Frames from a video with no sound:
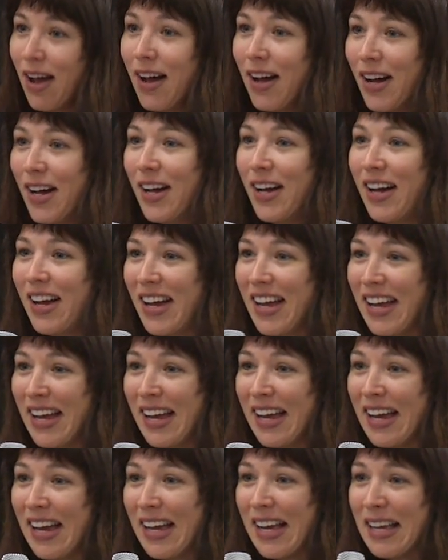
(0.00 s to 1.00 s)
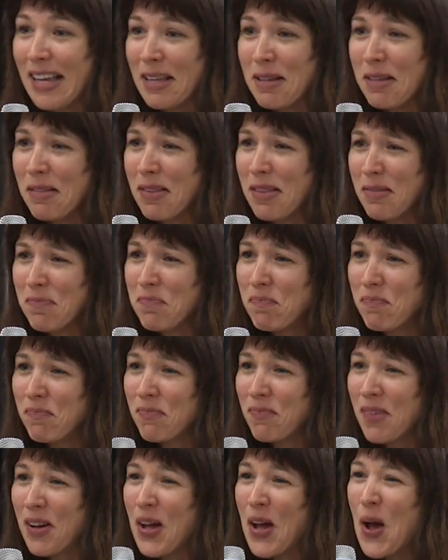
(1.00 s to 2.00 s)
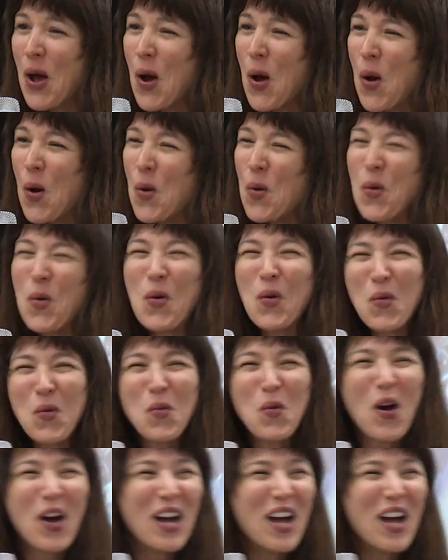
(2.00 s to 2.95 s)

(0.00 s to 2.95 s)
I don't know what's coming next,